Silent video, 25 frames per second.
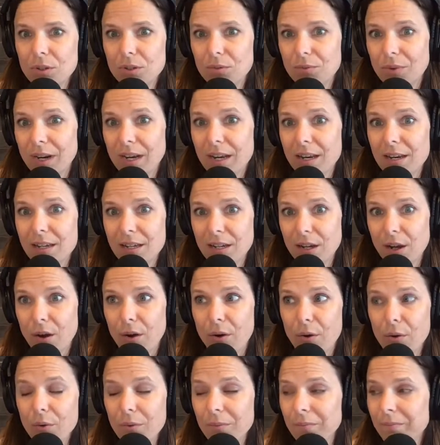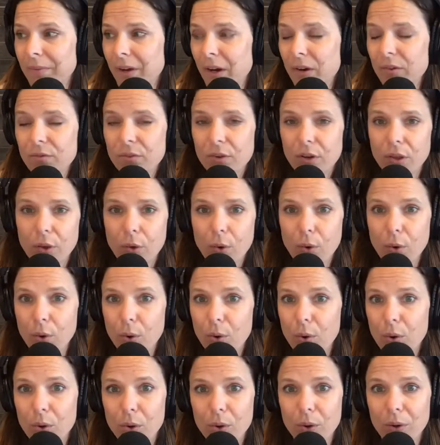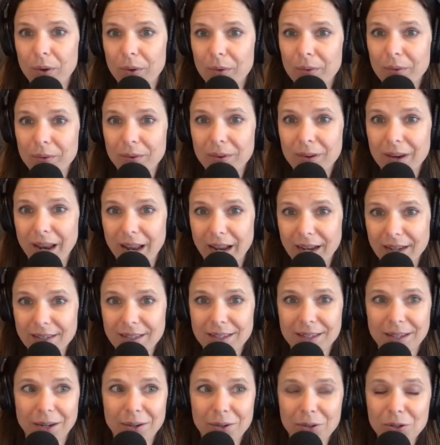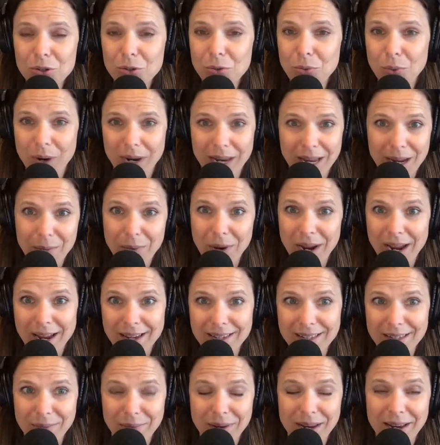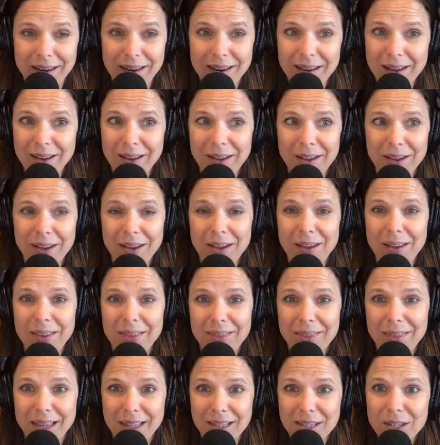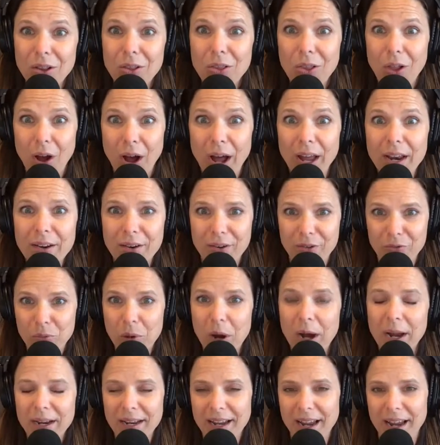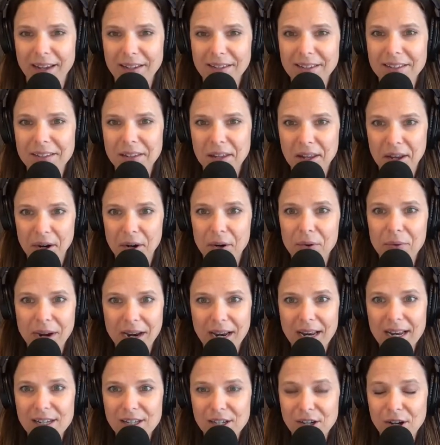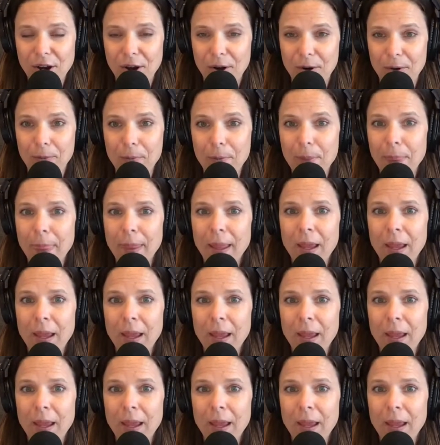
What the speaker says: ready to go for the whole next 20 weeks. I mean, that's a lot of podcasts that are ready to go.